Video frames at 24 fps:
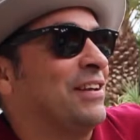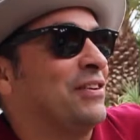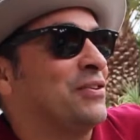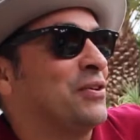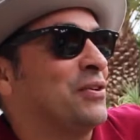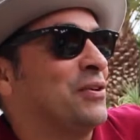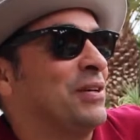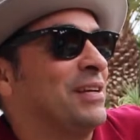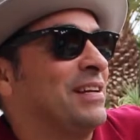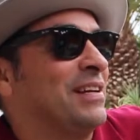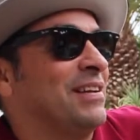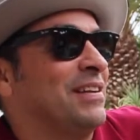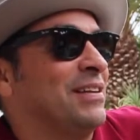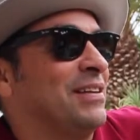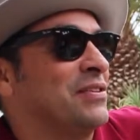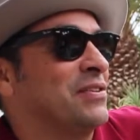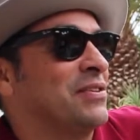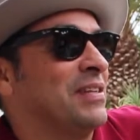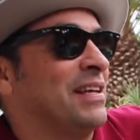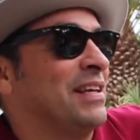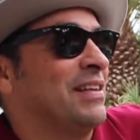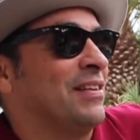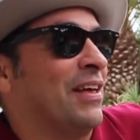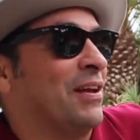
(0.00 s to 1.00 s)
turned into this
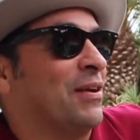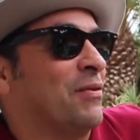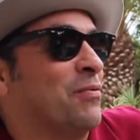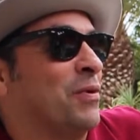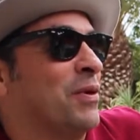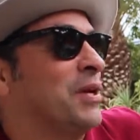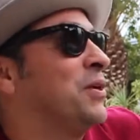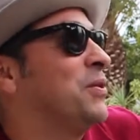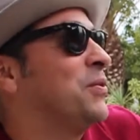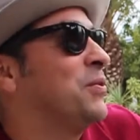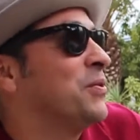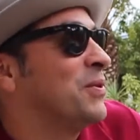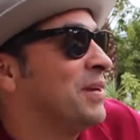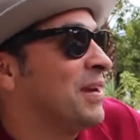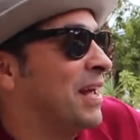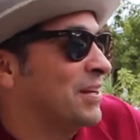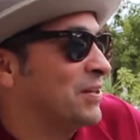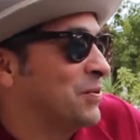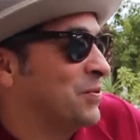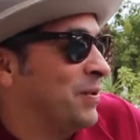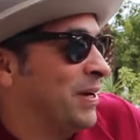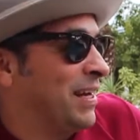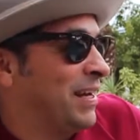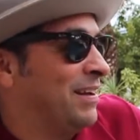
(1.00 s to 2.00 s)
thing like, "What are you doing
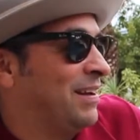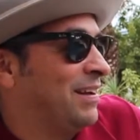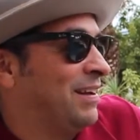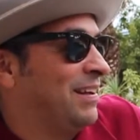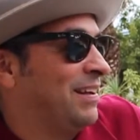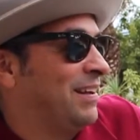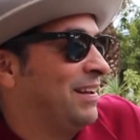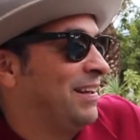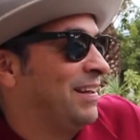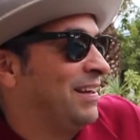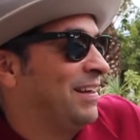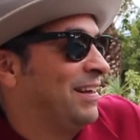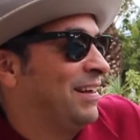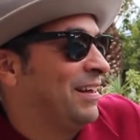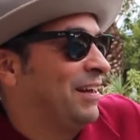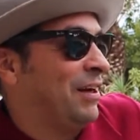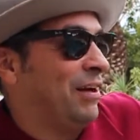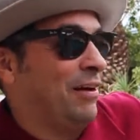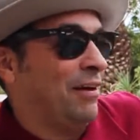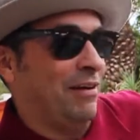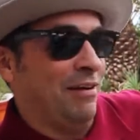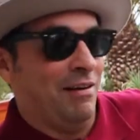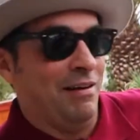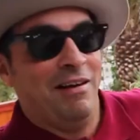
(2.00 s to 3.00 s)
next week?"
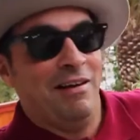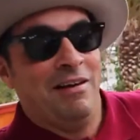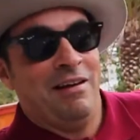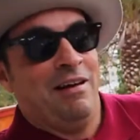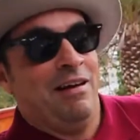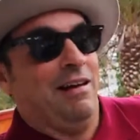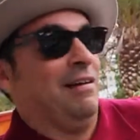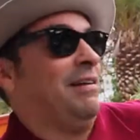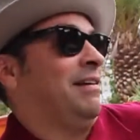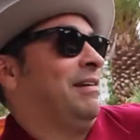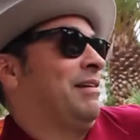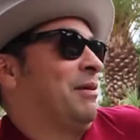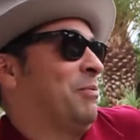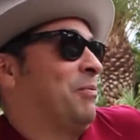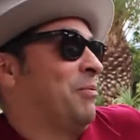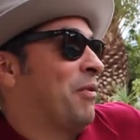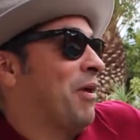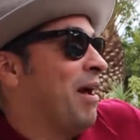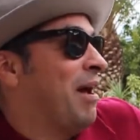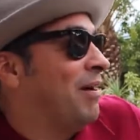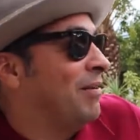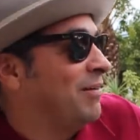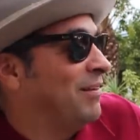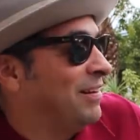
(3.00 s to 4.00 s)
I can come
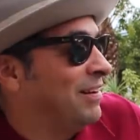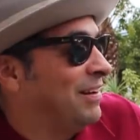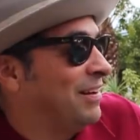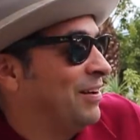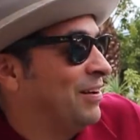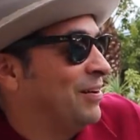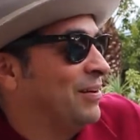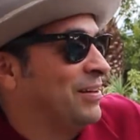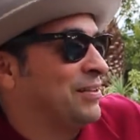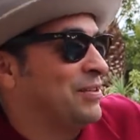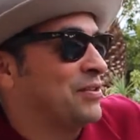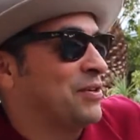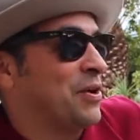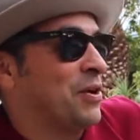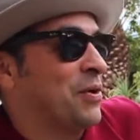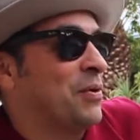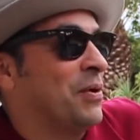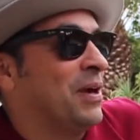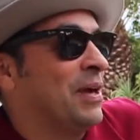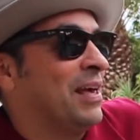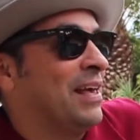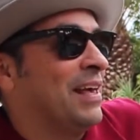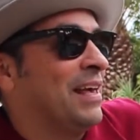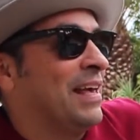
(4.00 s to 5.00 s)
around, And so
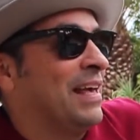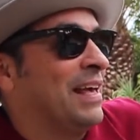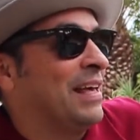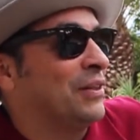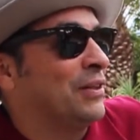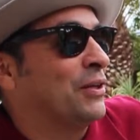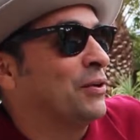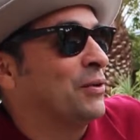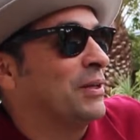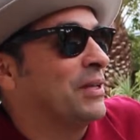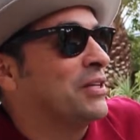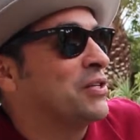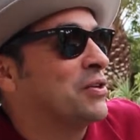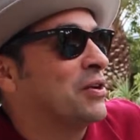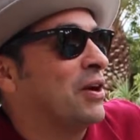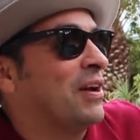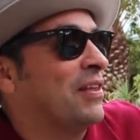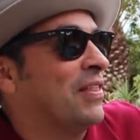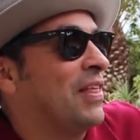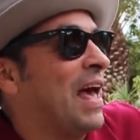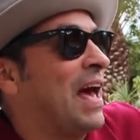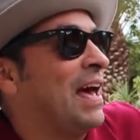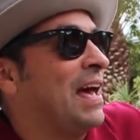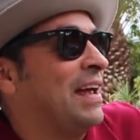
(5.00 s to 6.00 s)
it literally started
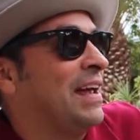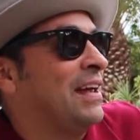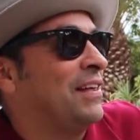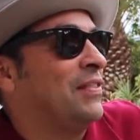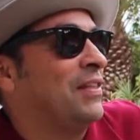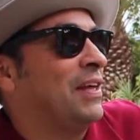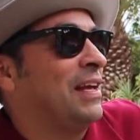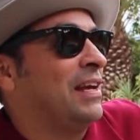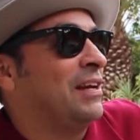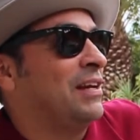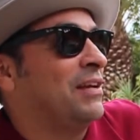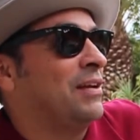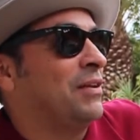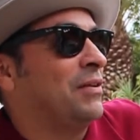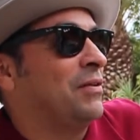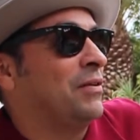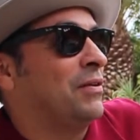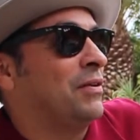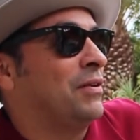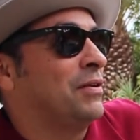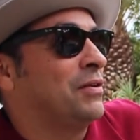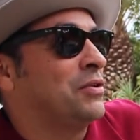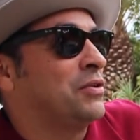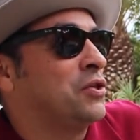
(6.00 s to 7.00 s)
that. And then
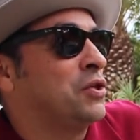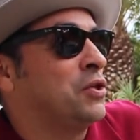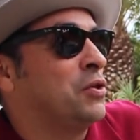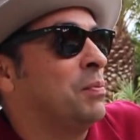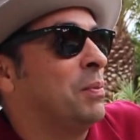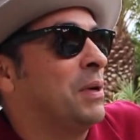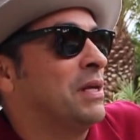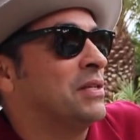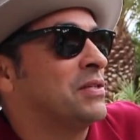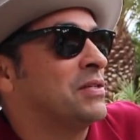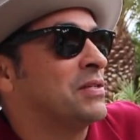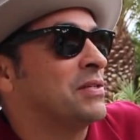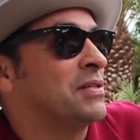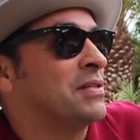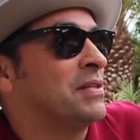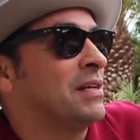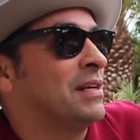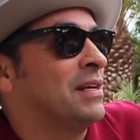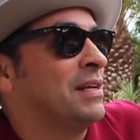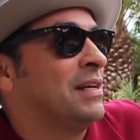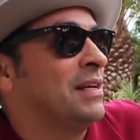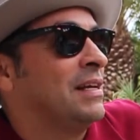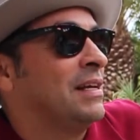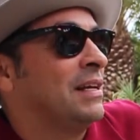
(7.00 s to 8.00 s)
2 months
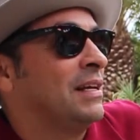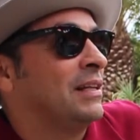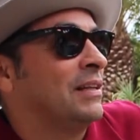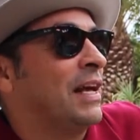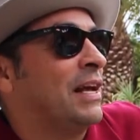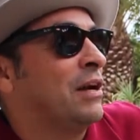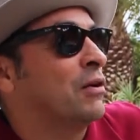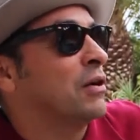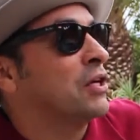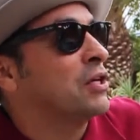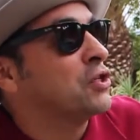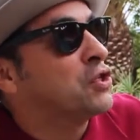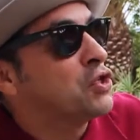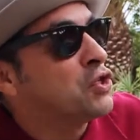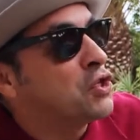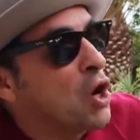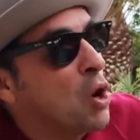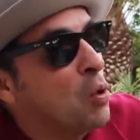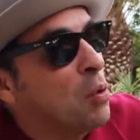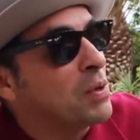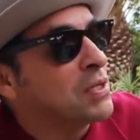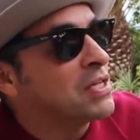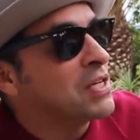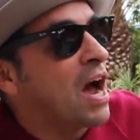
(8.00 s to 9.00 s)
later, because
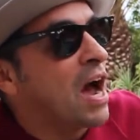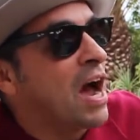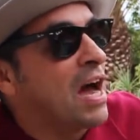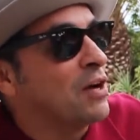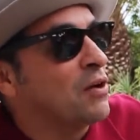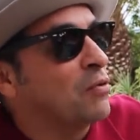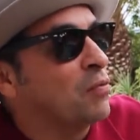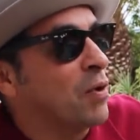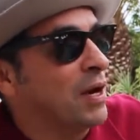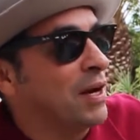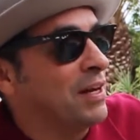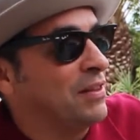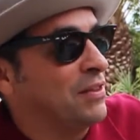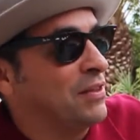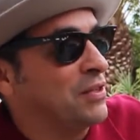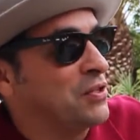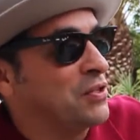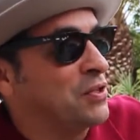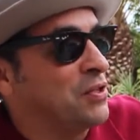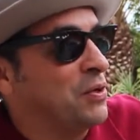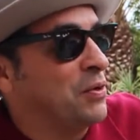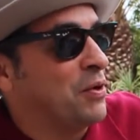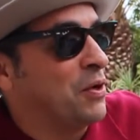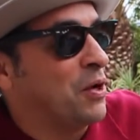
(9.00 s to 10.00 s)
Joe was kind of running the
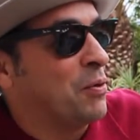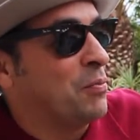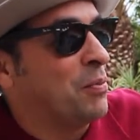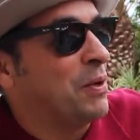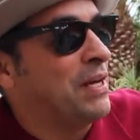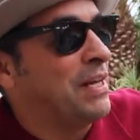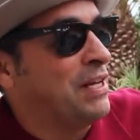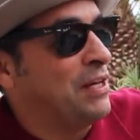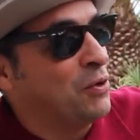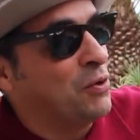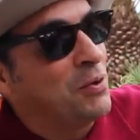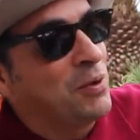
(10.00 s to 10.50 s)
studio, but he knew